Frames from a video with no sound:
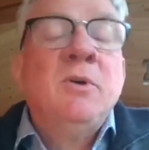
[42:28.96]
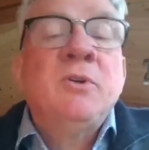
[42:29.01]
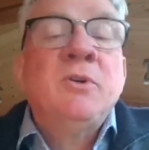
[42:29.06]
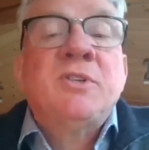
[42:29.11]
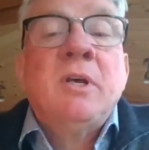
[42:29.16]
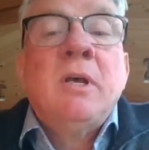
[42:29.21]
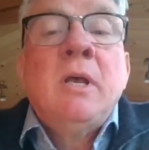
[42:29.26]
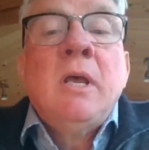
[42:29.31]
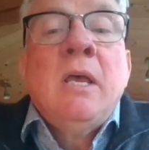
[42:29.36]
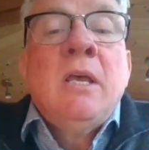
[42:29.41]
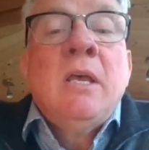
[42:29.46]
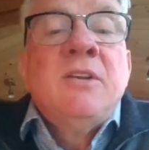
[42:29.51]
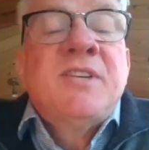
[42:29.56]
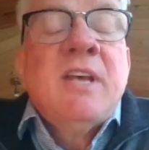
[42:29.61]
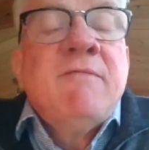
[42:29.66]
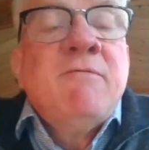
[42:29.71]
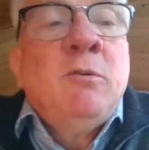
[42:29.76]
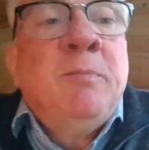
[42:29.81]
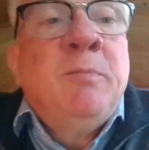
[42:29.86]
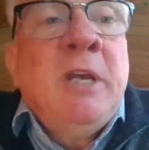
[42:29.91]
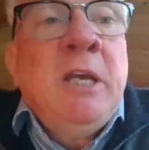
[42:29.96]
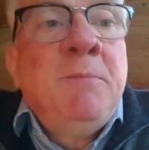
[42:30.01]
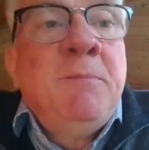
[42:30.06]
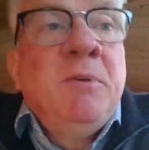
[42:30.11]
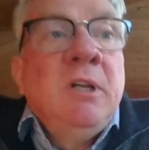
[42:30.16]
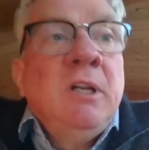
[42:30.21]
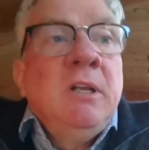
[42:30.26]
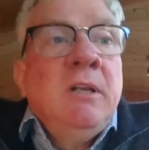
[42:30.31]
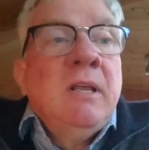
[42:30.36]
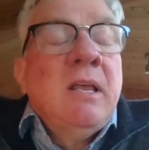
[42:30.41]
Moussa. Several
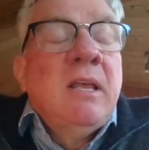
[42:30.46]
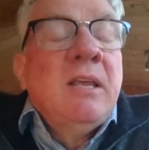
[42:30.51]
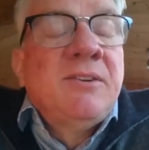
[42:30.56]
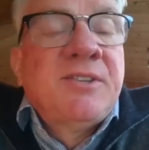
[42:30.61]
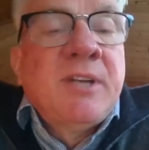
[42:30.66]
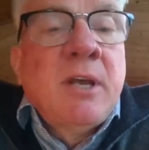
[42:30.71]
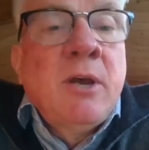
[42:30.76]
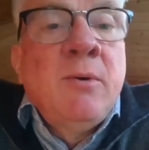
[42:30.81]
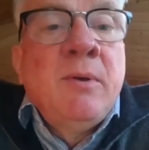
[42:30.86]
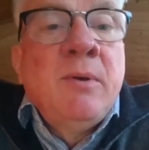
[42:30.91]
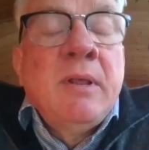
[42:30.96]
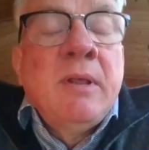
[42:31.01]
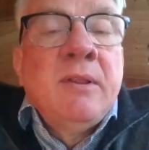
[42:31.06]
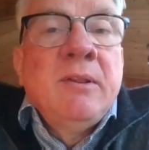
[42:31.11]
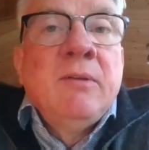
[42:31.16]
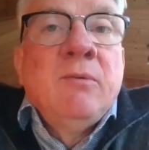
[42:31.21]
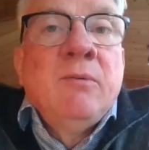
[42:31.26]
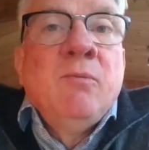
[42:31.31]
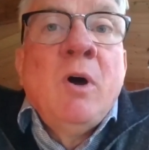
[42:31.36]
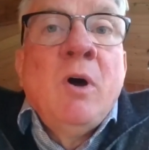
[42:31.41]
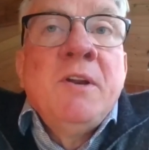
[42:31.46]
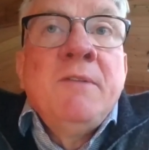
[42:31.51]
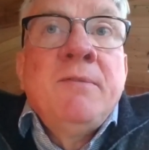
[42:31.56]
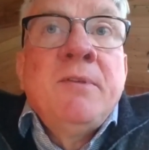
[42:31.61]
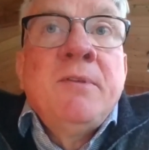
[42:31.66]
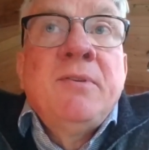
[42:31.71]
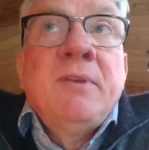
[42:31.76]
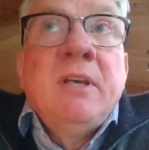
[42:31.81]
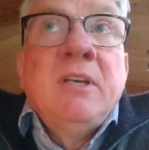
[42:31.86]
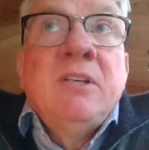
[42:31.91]
people. Uh, so, one of
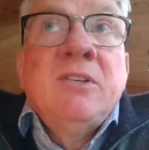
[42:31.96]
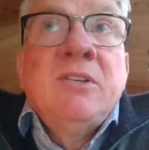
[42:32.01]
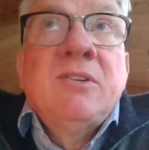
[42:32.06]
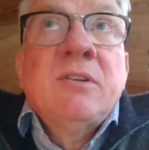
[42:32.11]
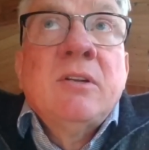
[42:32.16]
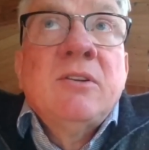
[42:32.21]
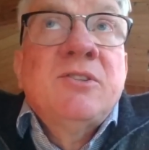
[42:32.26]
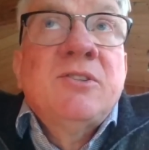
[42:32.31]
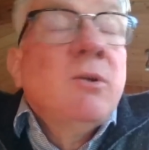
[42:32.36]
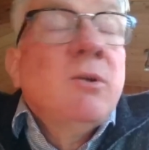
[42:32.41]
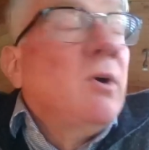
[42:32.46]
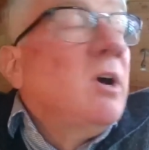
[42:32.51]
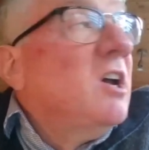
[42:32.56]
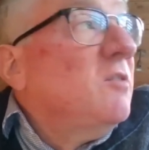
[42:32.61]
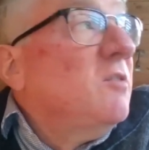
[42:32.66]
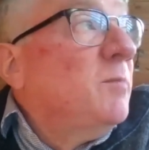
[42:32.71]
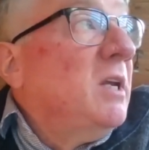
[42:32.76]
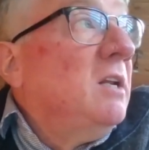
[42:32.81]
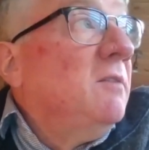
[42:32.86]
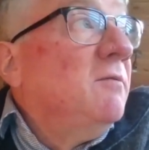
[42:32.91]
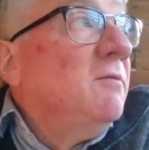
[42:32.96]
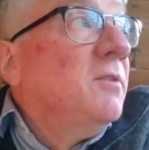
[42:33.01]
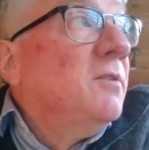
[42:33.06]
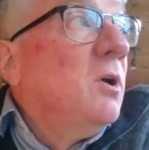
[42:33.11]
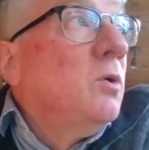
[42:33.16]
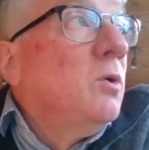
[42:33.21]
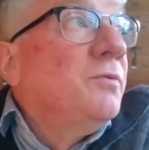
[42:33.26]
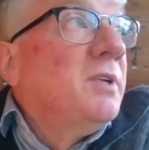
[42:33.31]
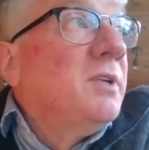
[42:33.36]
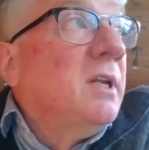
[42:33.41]
the things, so I've been
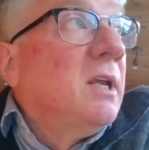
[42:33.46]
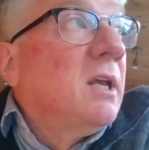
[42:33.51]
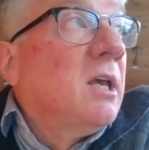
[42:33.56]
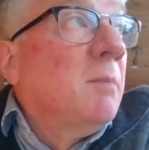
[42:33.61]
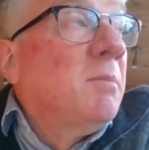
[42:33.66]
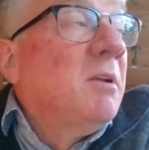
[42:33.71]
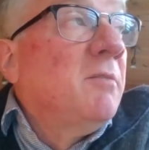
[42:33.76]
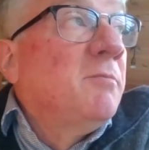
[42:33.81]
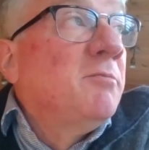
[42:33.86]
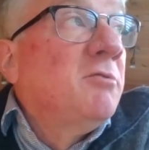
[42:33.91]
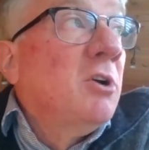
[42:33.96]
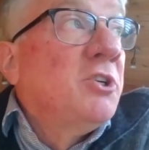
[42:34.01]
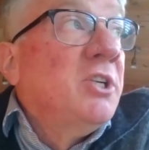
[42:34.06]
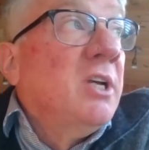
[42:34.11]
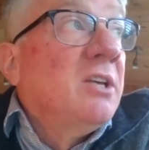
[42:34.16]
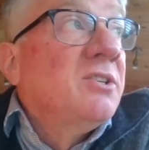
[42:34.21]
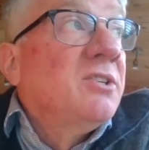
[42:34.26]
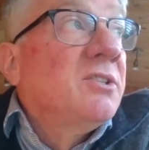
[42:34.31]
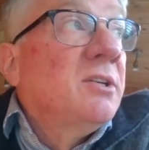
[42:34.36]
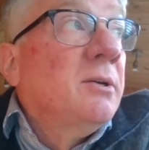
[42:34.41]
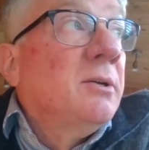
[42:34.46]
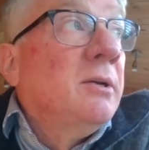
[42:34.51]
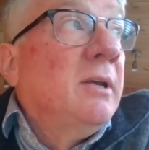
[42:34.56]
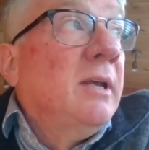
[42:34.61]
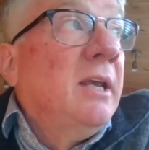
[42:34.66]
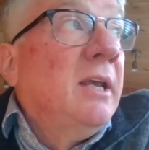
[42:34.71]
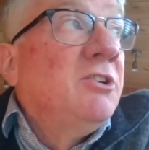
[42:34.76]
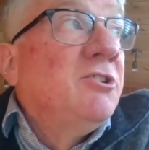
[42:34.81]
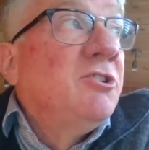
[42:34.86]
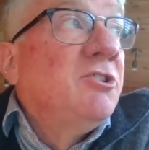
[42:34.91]
involved in a couple of projects
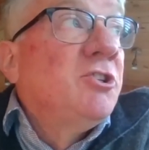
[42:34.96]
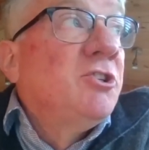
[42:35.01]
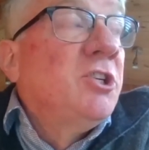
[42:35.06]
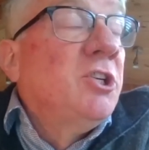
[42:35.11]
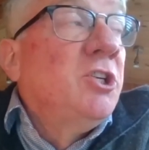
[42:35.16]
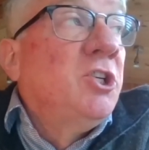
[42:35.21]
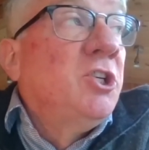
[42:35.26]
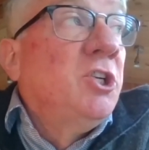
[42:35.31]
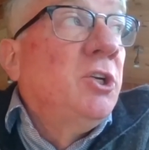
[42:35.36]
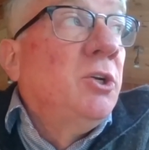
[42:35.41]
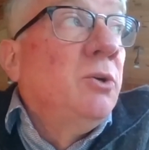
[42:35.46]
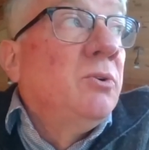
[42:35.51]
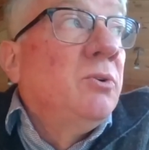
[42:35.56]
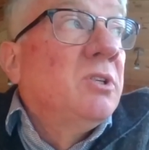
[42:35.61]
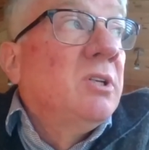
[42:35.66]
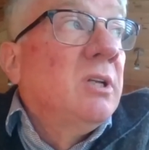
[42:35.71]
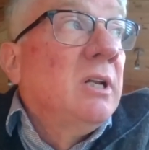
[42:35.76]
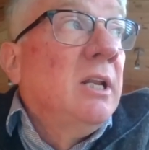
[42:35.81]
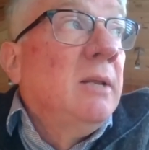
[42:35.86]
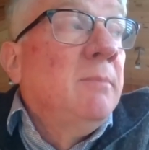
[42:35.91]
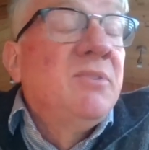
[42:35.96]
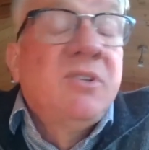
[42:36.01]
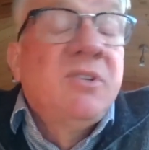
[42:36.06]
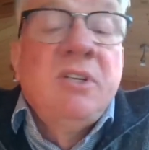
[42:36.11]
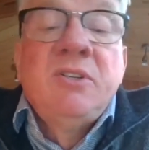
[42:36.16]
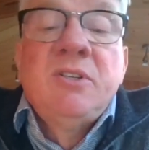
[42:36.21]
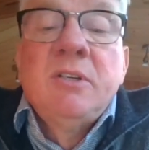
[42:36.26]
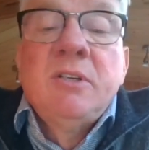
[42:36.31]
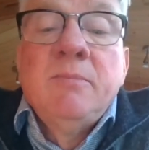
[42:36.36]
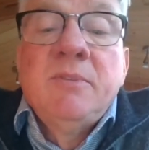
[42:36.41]
to institute LIM
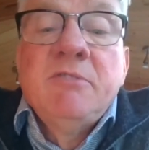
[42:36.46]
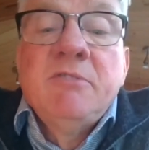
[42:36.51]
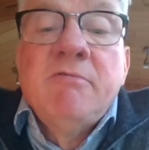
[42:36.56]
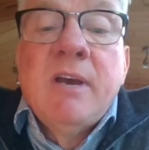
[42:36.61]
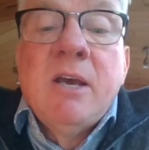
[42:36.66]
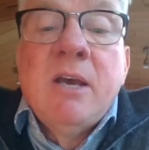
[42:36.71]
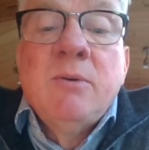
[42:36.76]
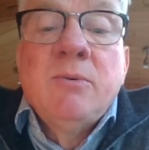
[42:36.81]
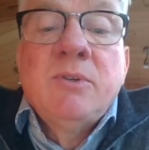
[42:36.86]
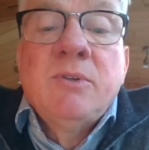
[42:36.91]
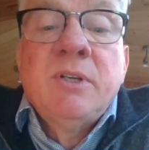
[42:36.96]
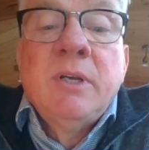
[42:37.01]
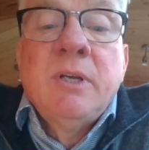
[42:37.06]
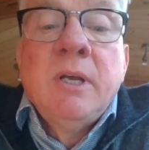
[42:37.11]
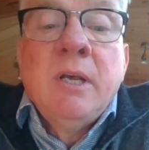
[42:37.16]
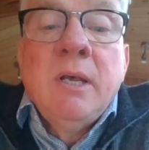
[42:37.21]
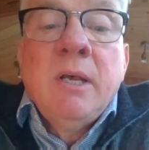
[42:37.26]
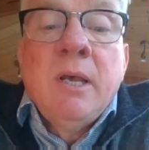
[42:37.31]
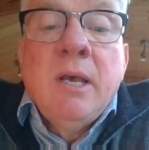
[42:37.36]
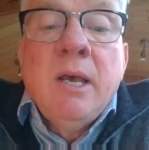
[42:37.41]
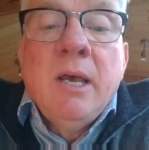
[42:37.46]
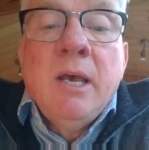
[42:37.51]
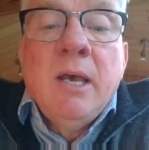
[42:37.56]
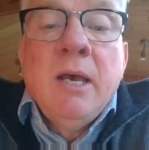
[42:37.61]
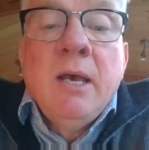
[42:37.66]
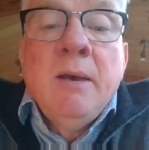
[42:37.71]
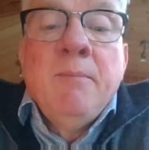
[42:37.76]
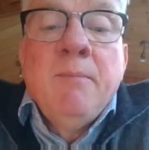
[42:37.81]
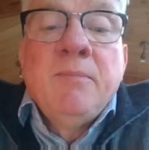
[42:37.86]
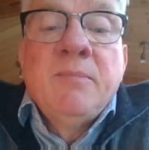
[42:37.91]
systems around
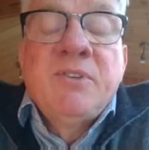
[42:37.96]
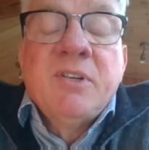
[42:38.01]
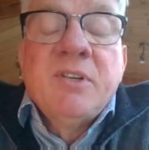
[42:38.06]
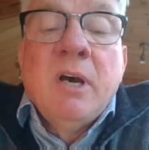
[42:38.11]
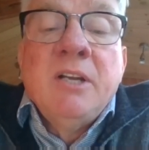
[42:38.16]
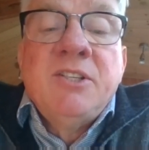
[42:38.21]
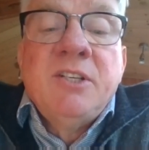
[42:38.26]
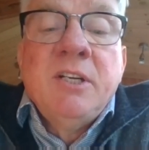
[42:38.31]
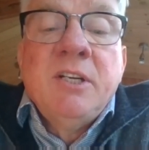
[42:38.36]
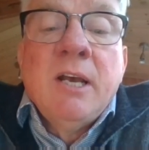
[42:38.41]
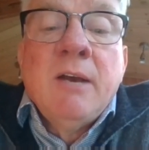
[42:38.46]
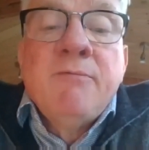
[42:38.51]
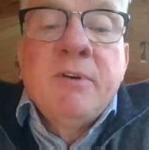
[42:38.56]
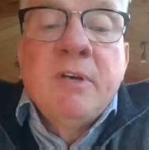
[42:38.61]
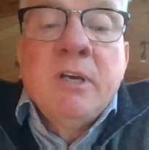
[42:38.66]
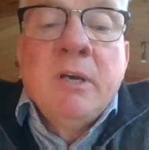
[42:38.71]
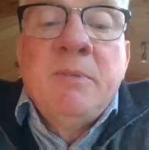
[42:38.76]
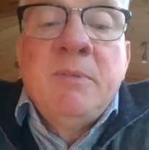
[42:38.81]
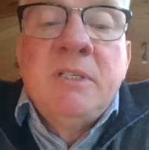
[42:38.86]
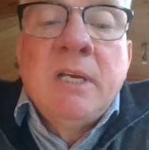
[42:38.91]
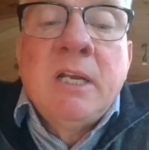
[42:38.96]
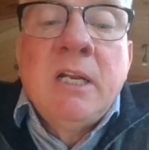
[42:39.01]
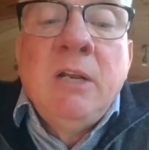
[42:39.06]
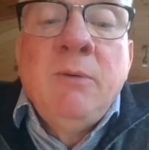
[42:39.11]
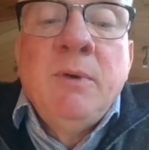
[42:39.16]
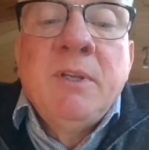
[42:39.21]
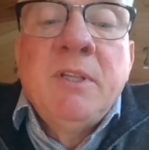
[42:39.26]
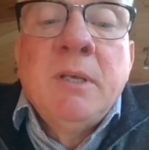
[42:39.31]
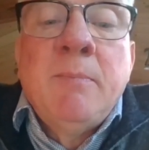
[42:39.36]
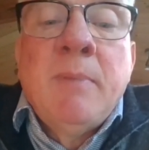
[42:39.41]
um, sites in Africa,
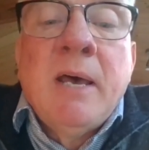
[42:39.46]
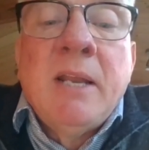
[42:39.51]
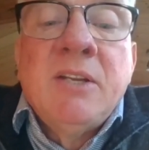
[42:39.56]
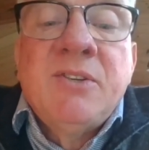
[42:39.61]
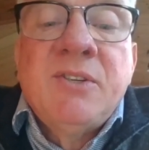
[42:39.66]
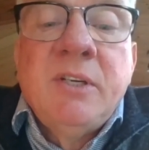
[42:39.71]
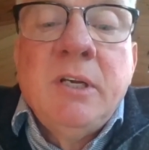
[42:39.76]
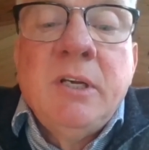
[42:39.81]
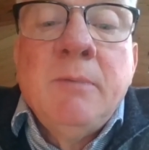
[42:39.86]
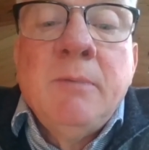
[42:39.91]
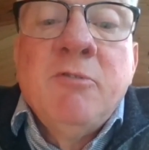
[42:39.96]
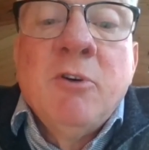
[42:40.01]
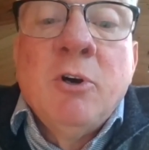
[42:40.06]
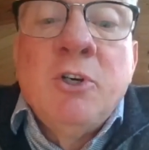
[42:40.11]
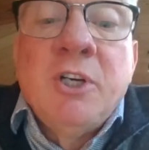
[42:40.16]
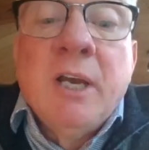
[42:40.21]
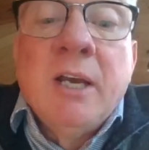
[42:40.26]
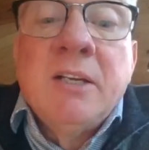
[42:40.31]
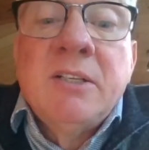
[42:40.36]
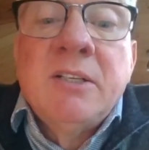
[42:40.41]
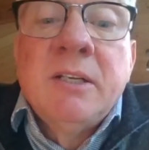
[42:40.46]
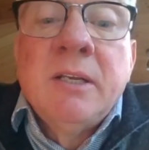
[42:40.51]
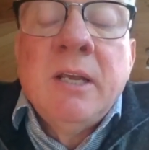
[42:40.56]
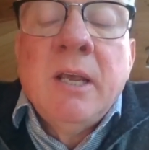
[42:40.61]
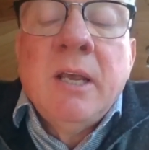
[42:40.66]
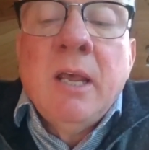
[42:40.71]
particularly with the Panacea project.